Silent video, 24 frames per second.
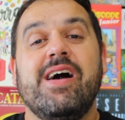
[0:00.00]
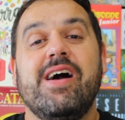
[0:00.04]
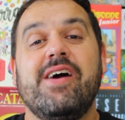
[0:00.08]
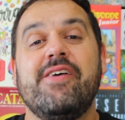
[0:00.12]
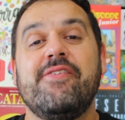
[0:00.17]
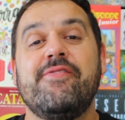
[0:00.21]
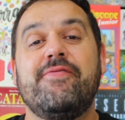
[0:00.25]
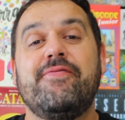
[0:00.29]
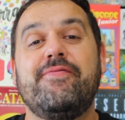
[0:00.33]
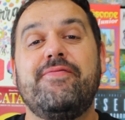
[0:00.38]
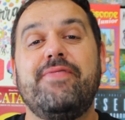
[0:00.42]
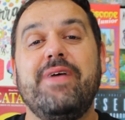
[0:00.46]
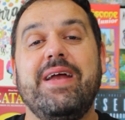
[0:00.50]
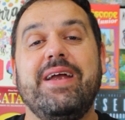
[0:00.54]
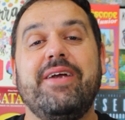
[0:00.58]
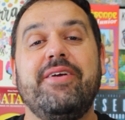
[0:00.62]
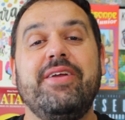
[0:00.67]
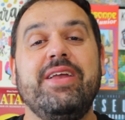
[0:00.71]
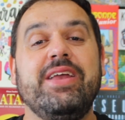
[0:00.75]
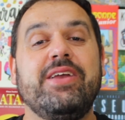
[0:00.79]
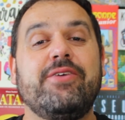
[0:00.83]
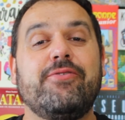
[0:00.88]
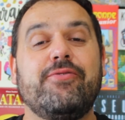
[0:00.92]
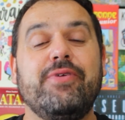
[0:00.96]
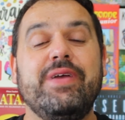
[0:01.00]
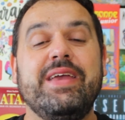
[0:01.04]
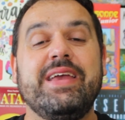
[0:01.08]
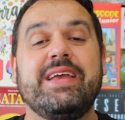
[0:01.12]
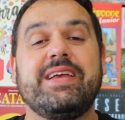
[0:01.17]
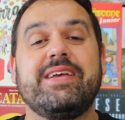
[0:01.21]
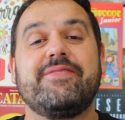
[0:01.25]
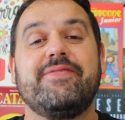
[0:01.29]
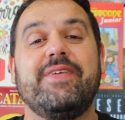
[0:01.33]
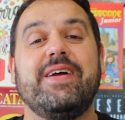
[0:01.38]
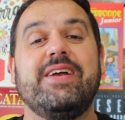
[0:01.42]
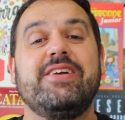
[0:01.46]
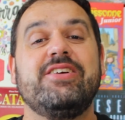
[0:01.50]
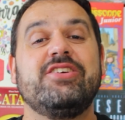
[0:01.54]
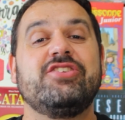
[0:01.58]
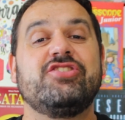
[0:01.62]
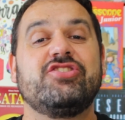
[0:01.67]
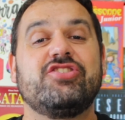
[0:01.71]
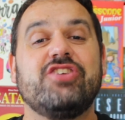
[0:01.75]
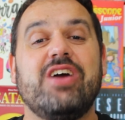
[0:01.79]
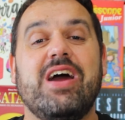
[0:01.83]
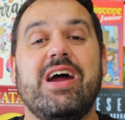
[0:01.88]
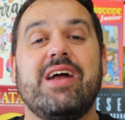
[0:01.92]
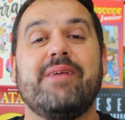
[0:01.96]
a very quick, very
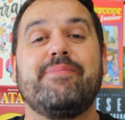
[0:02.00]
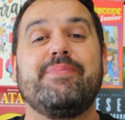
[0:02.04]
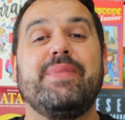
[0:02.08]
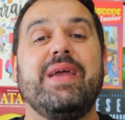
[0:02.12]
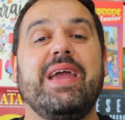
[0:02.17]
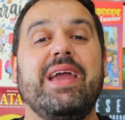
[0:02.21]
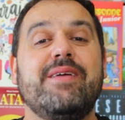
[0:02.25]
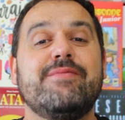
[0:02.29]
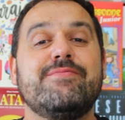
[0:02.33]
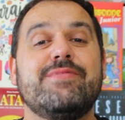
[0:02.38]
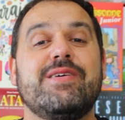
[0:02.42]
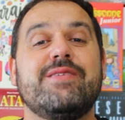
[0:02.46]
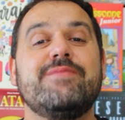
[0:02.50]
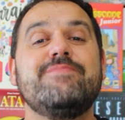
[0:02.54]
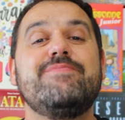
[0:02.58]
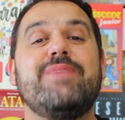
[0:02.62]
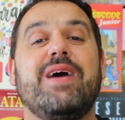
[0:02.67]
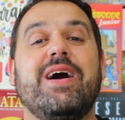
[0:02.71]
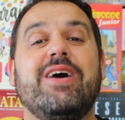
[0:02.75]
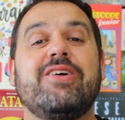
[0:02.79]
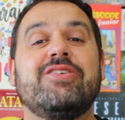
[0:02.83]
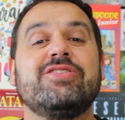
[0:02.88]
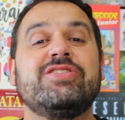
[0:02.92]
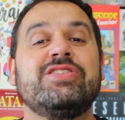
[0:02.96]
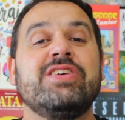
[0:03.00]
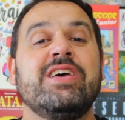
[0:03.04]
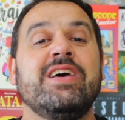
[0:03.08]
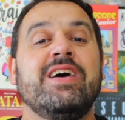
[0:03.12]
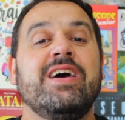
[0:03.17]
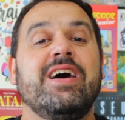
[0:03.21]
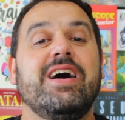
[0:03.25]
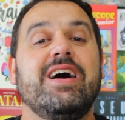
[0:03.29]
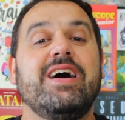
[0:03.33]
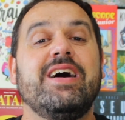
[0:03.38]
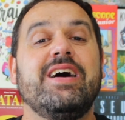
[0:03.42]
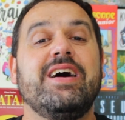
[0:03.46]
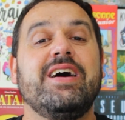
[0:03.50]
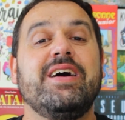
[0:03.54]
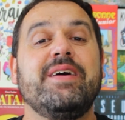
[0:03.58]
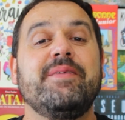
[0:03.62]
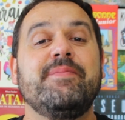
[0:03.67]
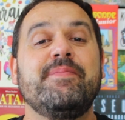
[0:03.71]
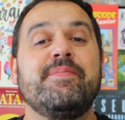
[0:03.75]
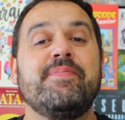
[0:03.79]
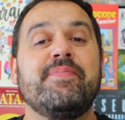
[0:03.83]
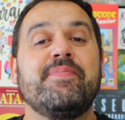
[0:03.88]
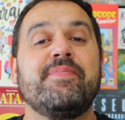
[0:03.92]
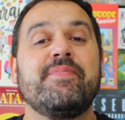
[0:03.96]
sharp game about
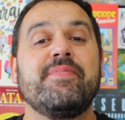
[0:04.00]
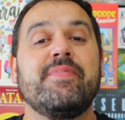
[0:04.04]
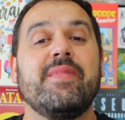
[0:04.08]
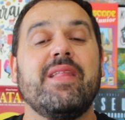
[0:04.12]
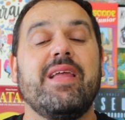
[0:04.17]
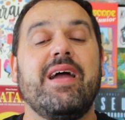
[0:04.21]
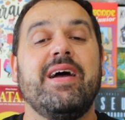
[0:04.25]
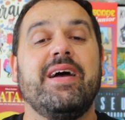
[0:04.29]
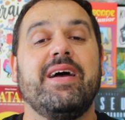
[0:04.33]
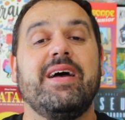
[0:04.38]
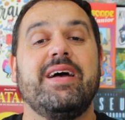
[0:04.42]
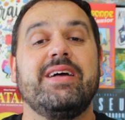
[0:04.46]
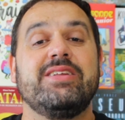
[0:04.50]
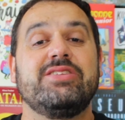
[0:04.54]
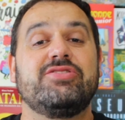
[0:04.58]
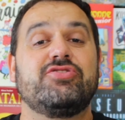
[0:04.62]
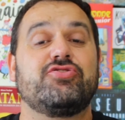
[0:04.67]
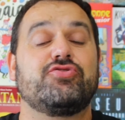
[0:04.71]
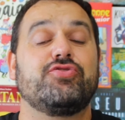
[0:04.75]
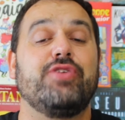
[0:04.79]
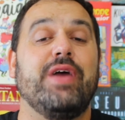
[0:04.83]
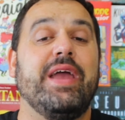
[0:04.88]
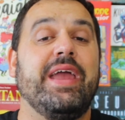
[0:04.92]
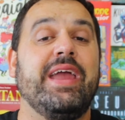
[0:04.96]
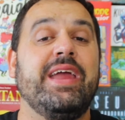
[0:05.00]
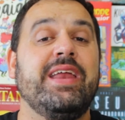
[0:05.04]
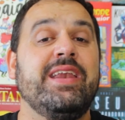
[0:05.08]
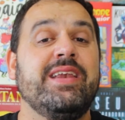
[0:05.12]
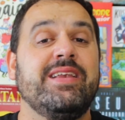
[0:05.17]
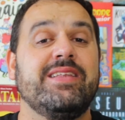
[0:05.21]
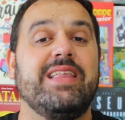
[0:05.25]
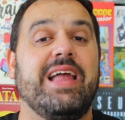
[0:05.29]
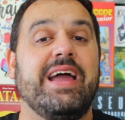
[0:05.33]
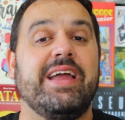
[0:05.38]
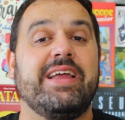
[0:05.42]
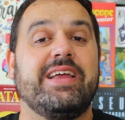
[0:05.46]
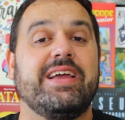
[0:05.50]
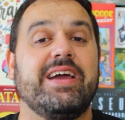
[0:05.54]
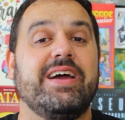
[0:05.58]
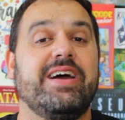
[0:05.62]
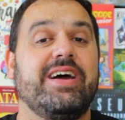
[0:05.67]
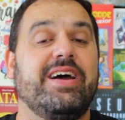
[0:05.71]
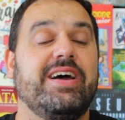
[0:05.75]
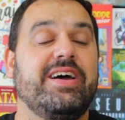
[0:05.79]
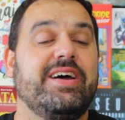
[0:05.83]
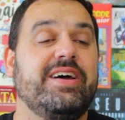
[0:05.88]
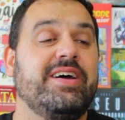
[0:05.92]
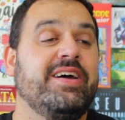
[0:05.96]
a train, like
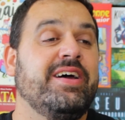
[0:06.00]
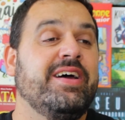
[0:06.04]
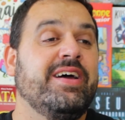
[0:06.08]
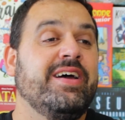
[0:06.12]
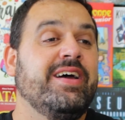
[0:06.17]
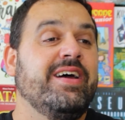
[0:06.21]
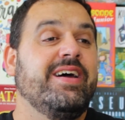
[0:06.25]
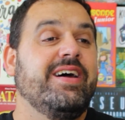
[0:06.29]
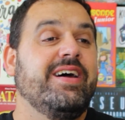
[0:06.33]
a